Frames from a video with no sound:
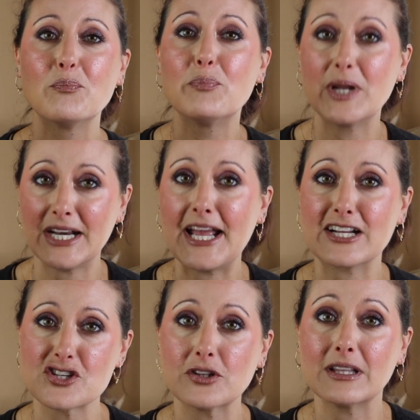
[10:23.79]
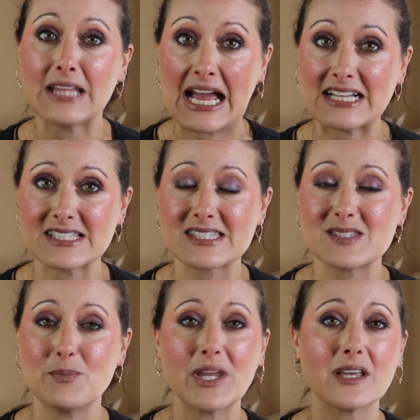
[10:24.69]
but it actually
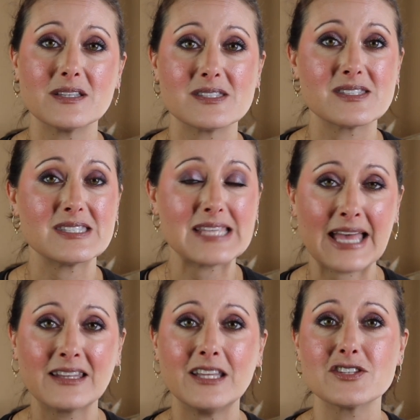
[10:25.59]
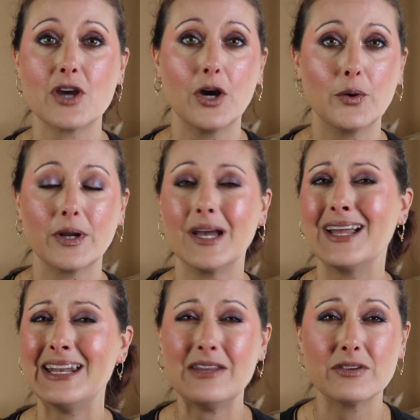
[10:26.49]
lasts because sadly Tihota
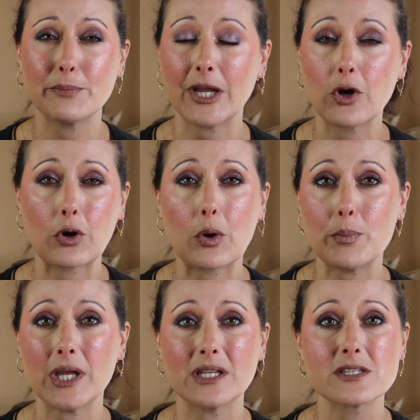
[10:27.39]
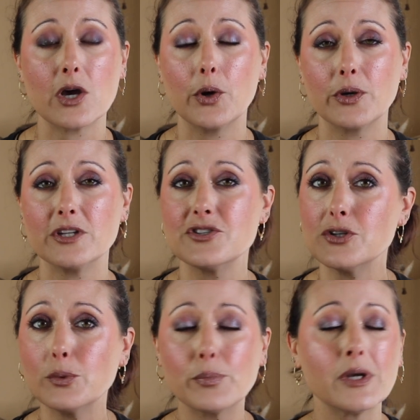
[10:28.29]
and even my Cocoa Pink Tahoda
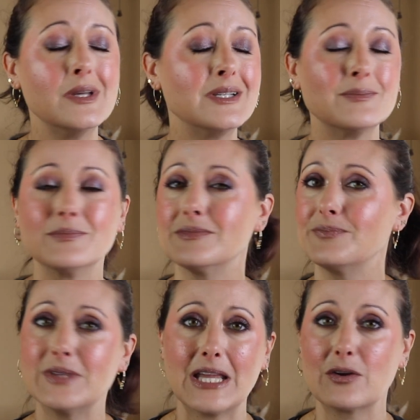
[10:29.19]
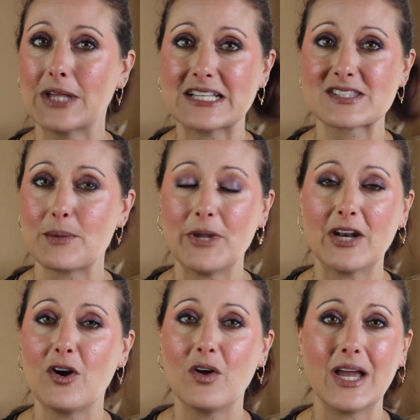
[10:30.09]
dupe, they don't last on me
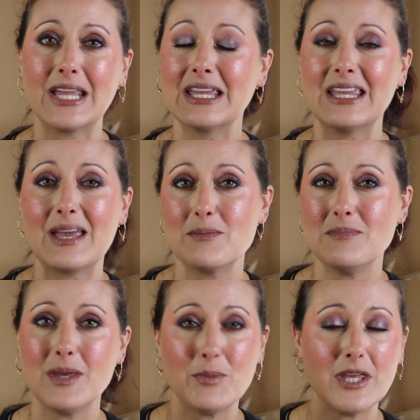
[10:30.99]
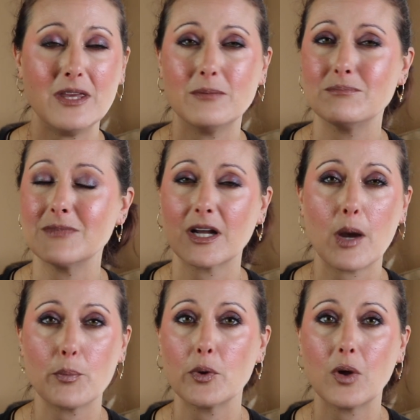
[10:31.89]
at all. I can get maybe a
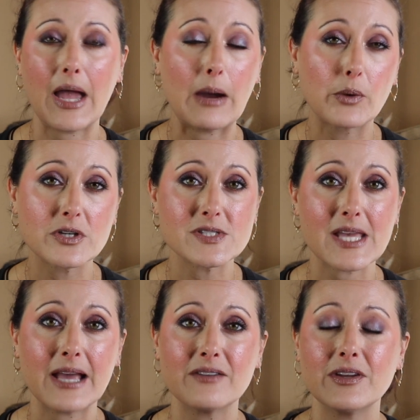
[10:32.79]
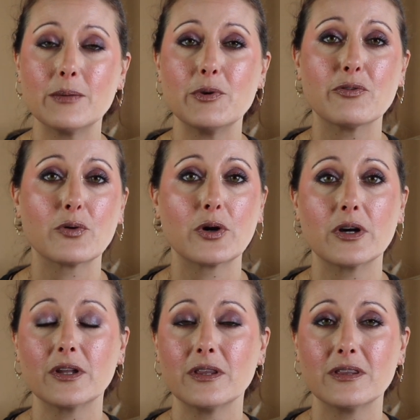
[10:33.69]
couple hours out of it
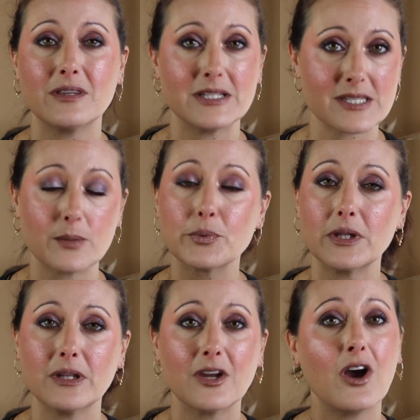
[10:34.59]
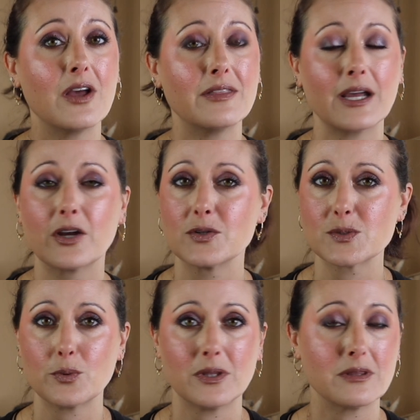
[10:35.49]
before it's completely gone. That
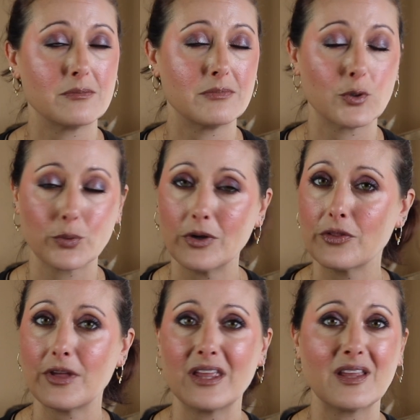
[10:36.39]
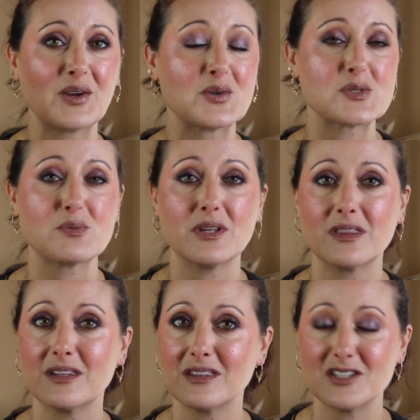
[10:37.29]
goes with the real thing, that goes with
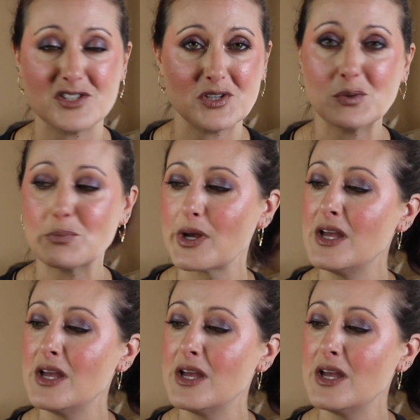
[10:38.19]
the dupe.